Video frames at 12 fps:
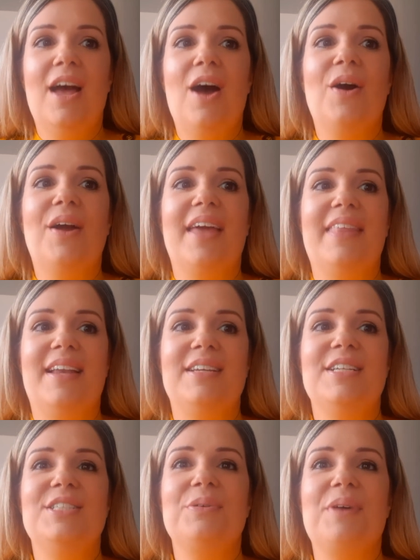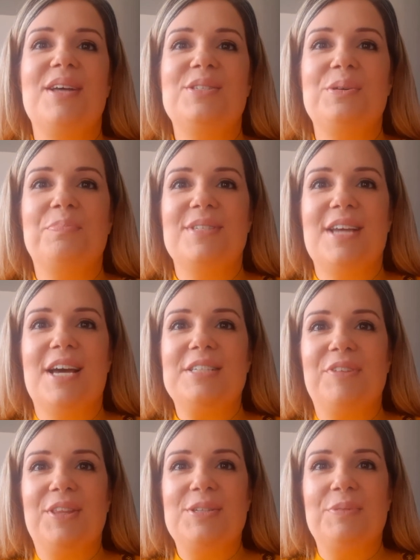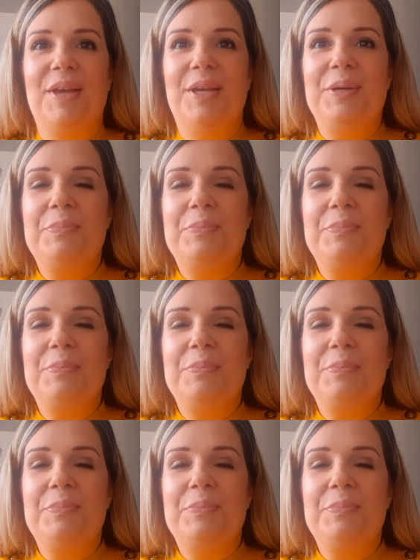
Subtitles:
Okay then, to our superstars for this week.